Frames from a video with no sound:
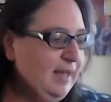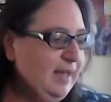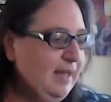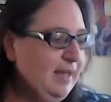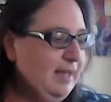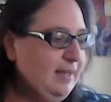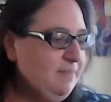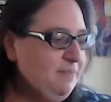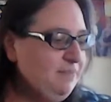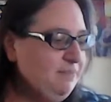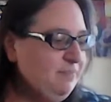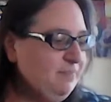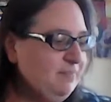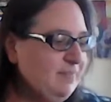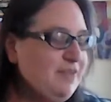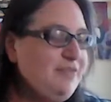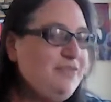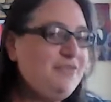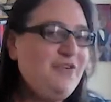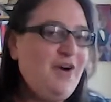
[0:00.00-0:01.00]

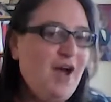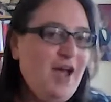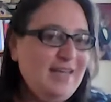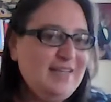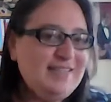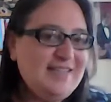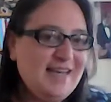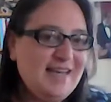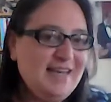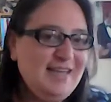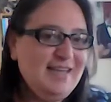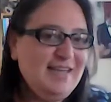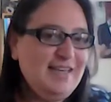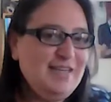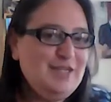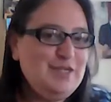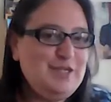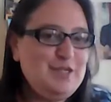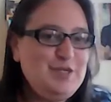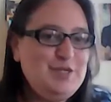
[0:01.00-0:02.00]
the Friday
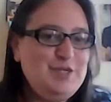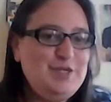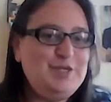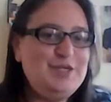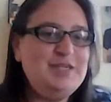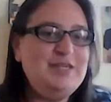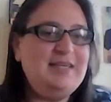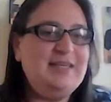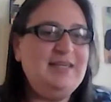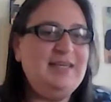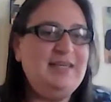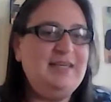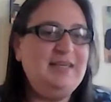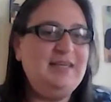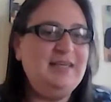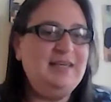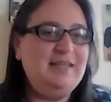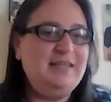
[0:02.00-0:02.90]
is usually